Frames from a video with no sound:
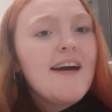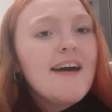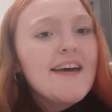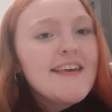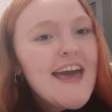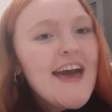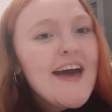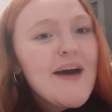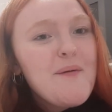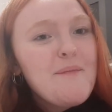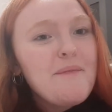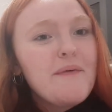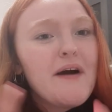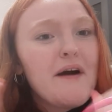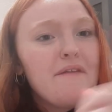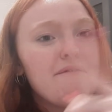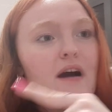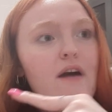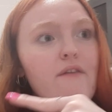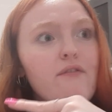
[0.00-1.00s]
yeah,
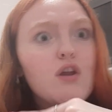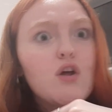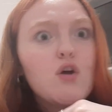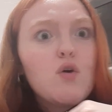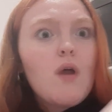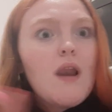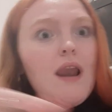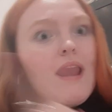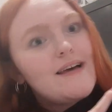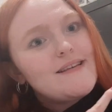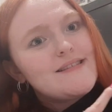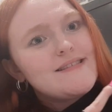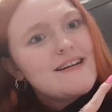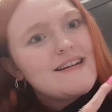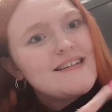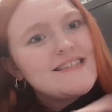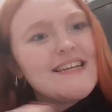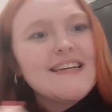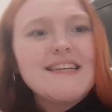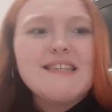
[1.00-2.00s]
without further ado, let's
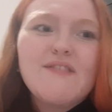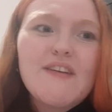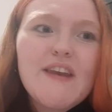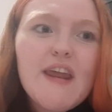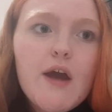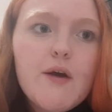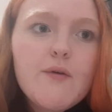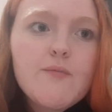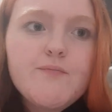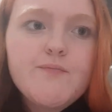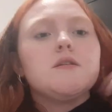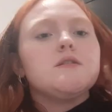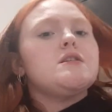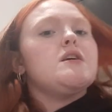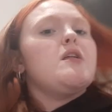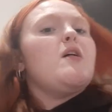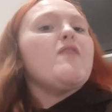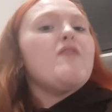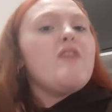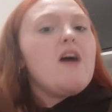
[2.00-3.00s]
start today's video.
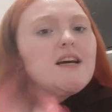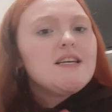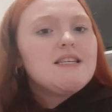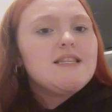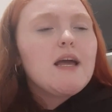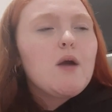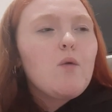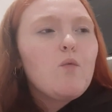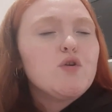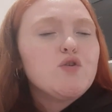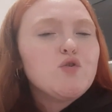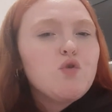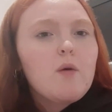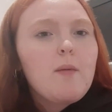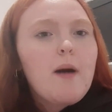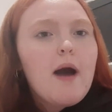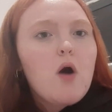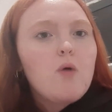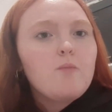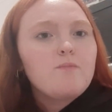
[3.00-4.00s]
So the first thing I want to talk
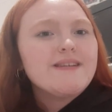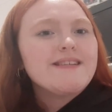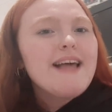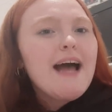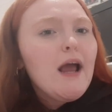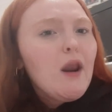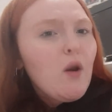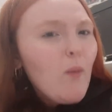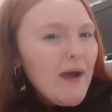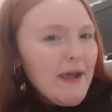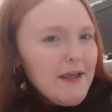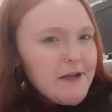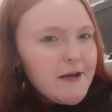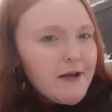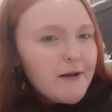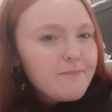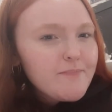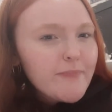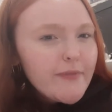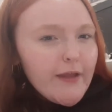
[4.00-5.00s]
about is
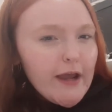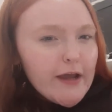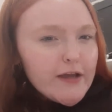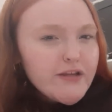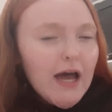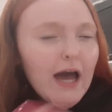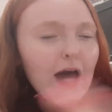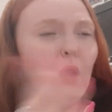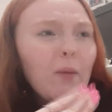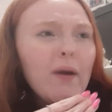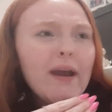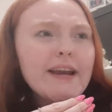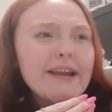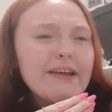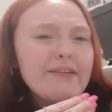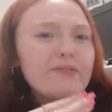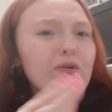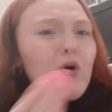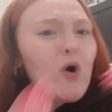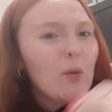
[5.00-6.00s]
Halloween. So Halloween
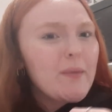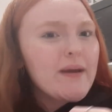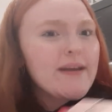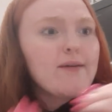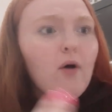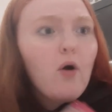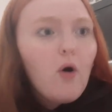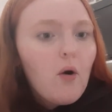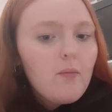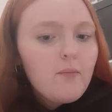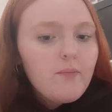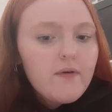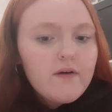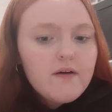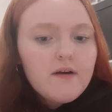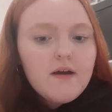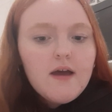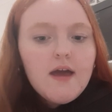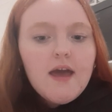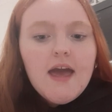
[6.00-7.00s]
is coming up.
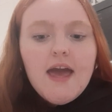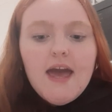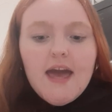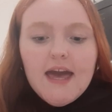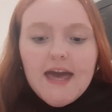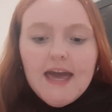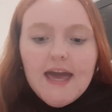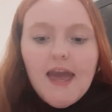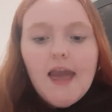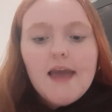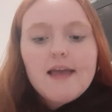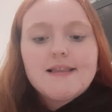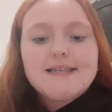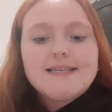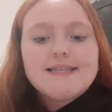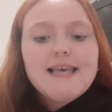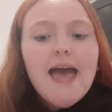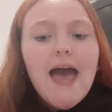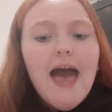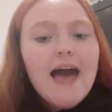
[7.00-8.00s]
It,
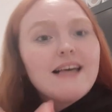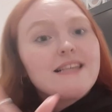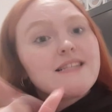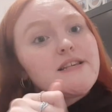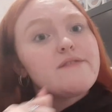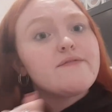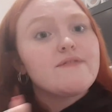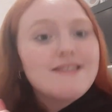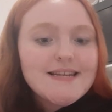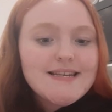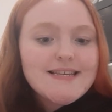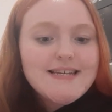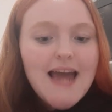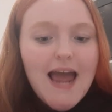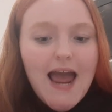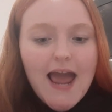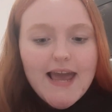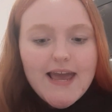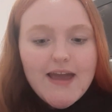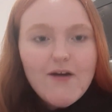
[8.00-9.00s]
as of
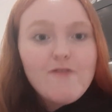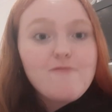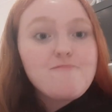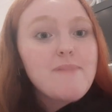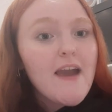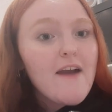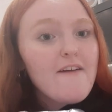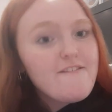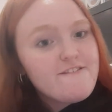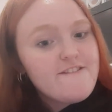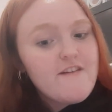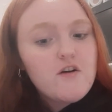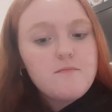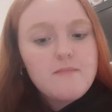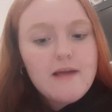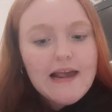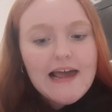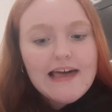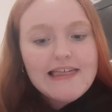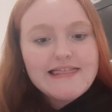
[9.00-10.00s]
today, of me
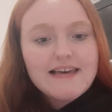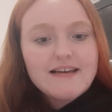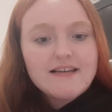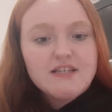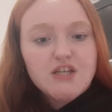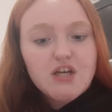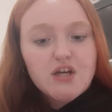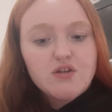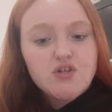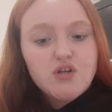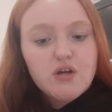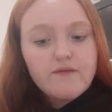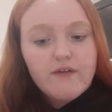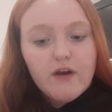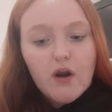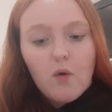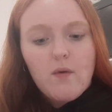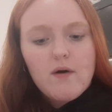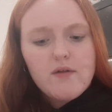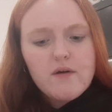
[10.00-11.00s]
filming this YouTube
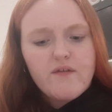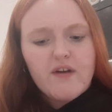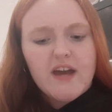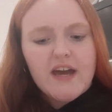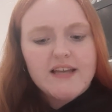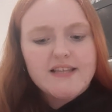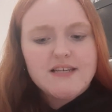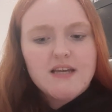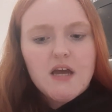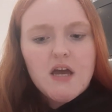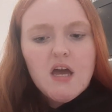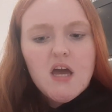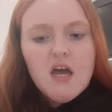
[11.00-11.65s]
video, whether it gets